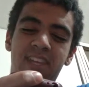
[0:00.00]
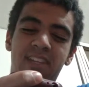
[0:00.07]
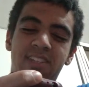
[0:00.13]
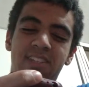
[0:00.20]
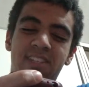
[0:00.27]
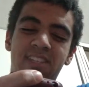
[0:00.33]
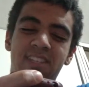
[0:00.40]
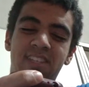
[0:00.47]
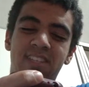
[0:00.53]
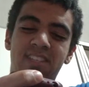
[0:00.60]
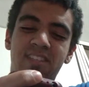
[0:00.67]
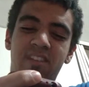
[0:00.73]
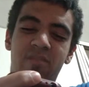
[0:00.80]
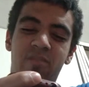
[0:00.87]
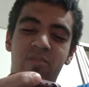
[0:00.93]

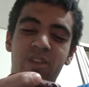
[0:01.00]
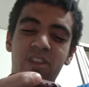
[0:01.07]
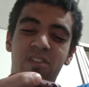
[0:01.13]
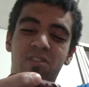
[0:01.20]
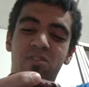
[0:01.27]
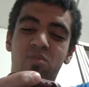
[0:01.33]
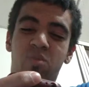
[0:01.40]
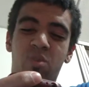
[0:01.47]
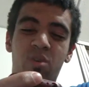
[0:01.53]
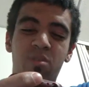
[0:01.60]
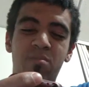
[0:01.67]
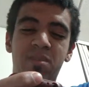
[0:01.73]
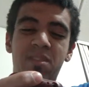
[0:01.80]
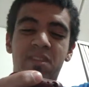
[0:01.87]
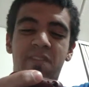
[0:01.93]
consists of great
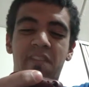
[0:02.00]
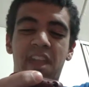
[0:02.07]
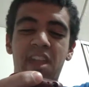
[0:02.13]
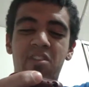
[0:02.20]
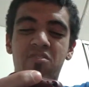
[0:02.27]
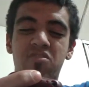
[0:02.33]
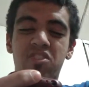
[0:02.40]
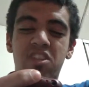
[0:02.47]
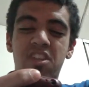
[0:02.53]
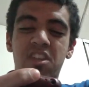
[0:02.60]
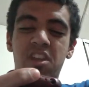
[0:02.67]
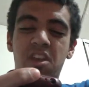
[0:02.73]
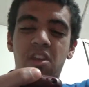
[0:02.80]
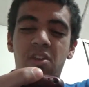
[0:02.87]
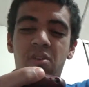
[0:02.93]
swarms of
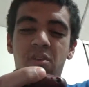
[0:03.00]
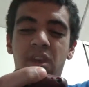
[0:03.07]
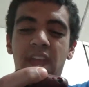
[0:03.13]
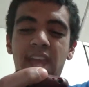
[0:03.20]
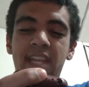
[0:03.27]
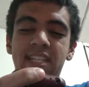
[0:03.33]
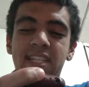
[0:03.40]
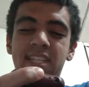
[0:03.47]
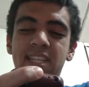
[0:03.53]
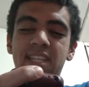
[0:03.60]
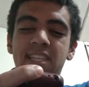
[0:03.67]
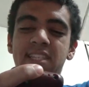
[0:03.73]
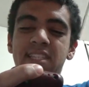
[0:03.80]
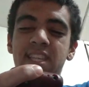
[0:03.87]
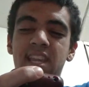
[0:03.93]
energy, or
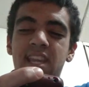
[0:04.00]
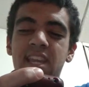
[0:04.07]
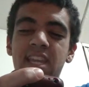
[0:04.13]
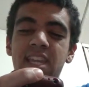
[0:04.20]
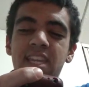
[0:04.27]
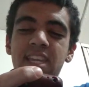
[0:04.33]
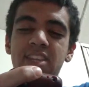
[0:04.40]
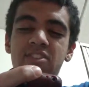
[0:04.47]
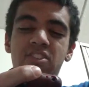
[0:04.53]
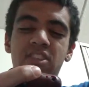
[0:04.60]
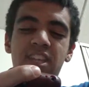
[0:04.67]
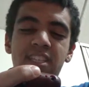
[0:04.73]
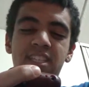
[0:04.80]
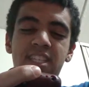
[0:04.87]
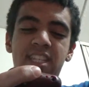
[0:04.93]
entities,
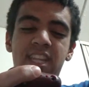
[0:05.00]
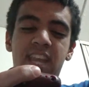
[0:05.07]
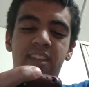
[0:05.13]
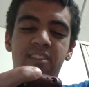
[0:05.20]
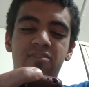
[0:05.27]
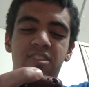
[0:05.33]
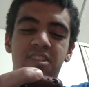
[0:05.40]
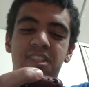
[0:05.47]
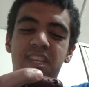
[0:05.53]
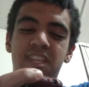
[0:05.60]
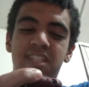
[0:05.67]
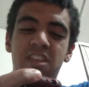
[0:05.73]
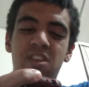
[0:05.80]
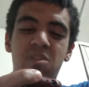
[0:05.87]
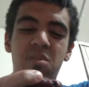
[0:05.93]
each as intelligent
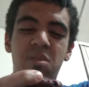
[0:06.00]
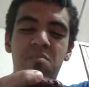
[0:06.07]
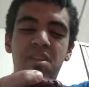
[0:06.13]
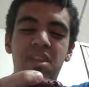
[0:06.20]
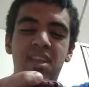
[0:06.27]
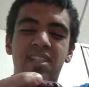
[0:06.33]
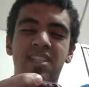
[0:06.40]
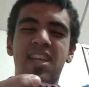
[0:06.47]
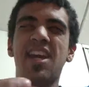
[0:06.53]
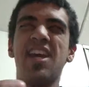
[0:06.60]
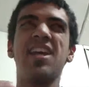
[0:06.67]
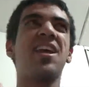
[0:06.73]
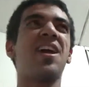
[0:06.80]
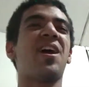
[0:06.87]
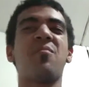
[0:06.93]
as human beings."
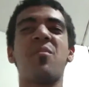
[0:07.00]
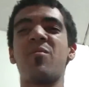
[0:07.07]
Yeah, I